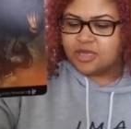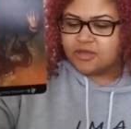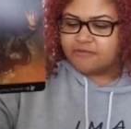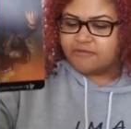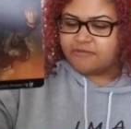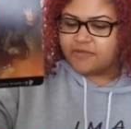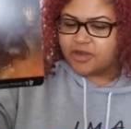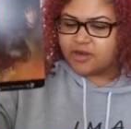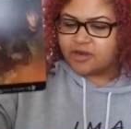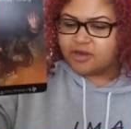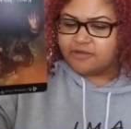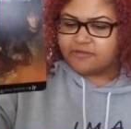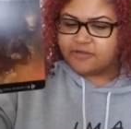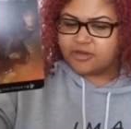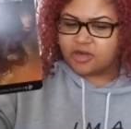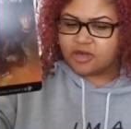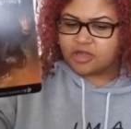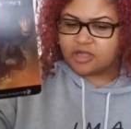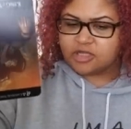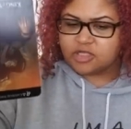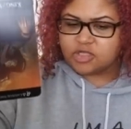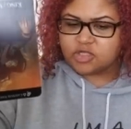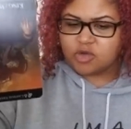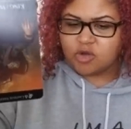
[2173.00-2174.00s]
Very, very
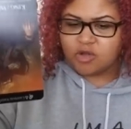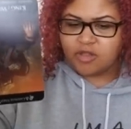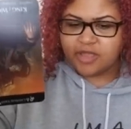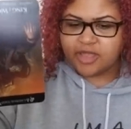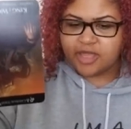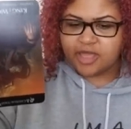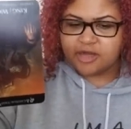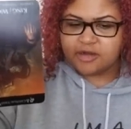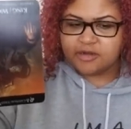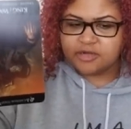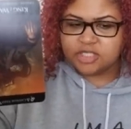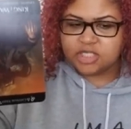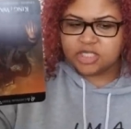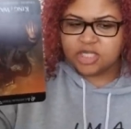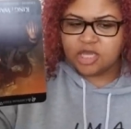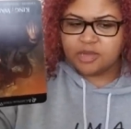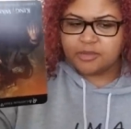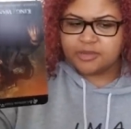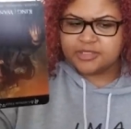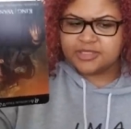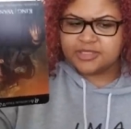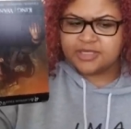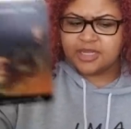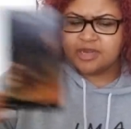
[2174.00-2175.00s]
controlling energy. I'm
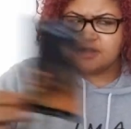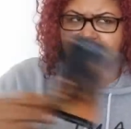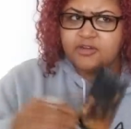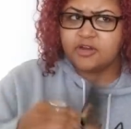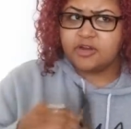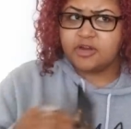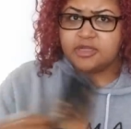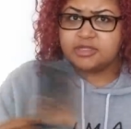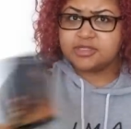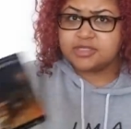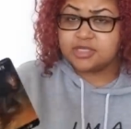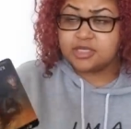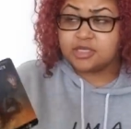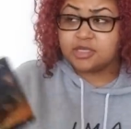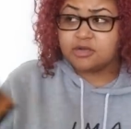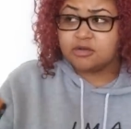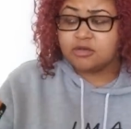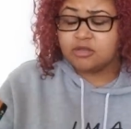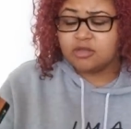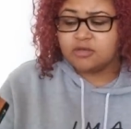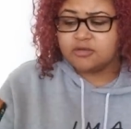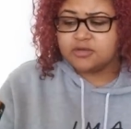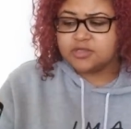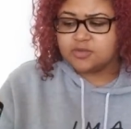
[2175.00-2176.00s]
also getting very insecure
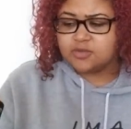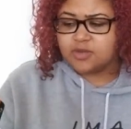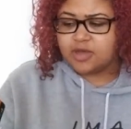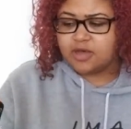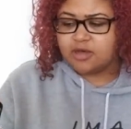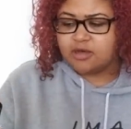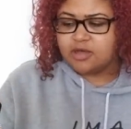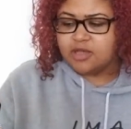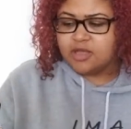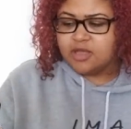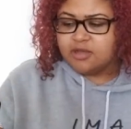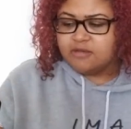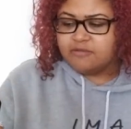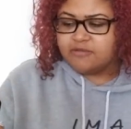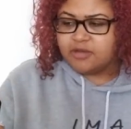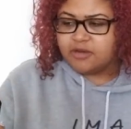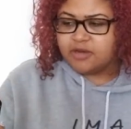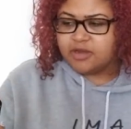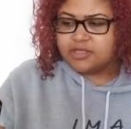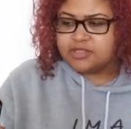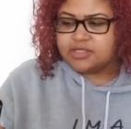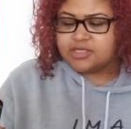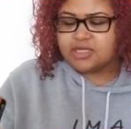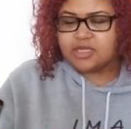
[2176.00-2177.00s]
though as well.
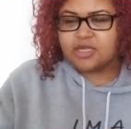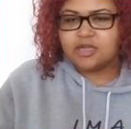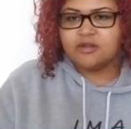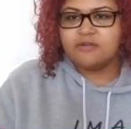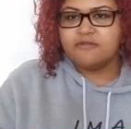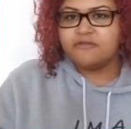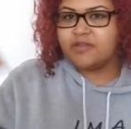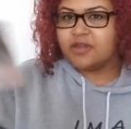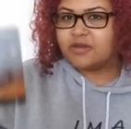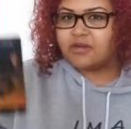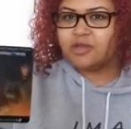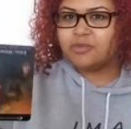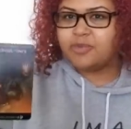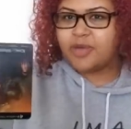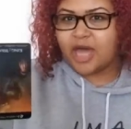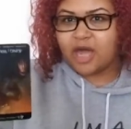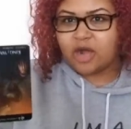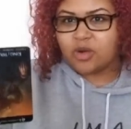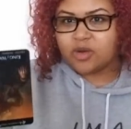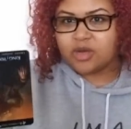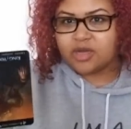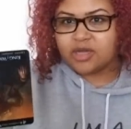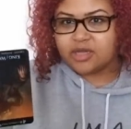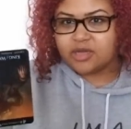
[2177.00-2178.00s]
Very insecure, very
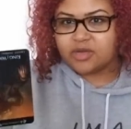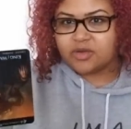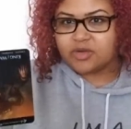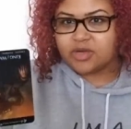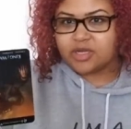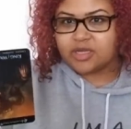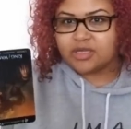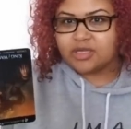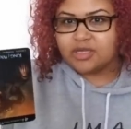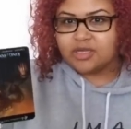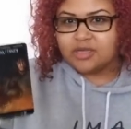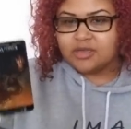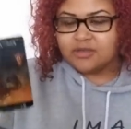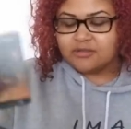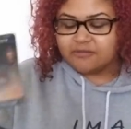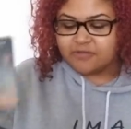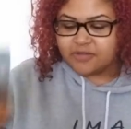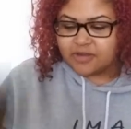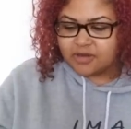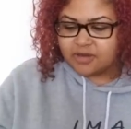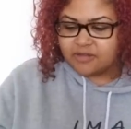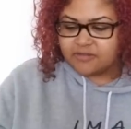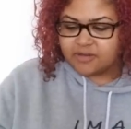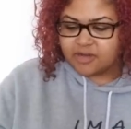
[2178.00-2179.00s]
power hungry.
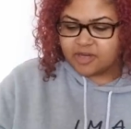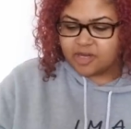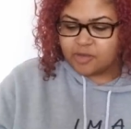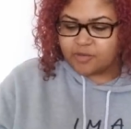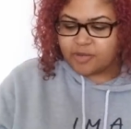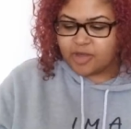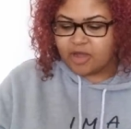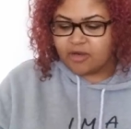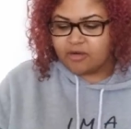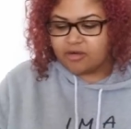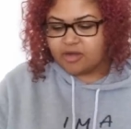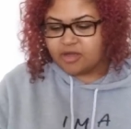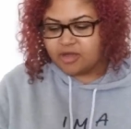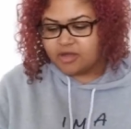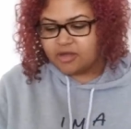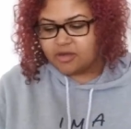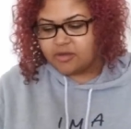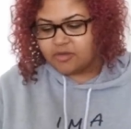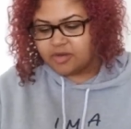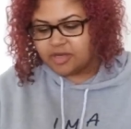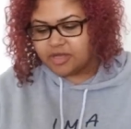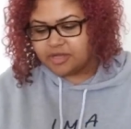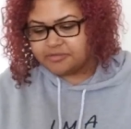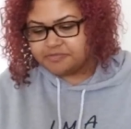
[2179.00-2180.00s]
Very, very power
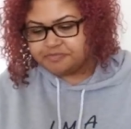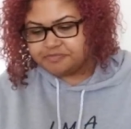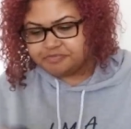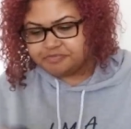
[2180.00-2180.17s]
hungry.